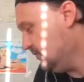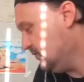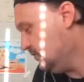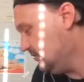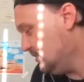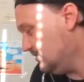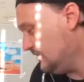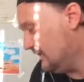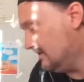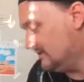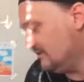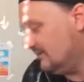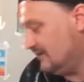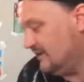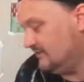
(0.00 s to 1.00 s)
Oh yeah,
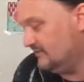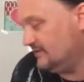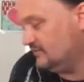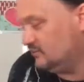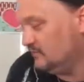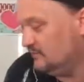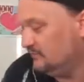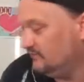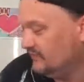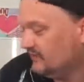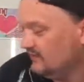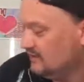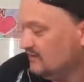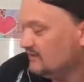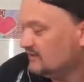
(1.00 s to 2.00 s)
guys, I like this one.
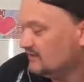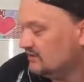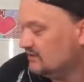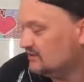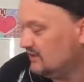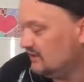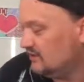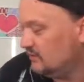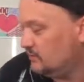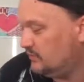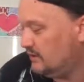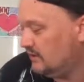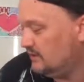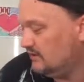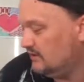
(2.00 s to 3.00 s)
Just
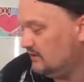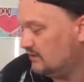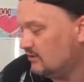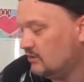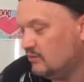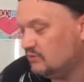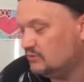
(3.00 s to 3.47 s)
like you're playing in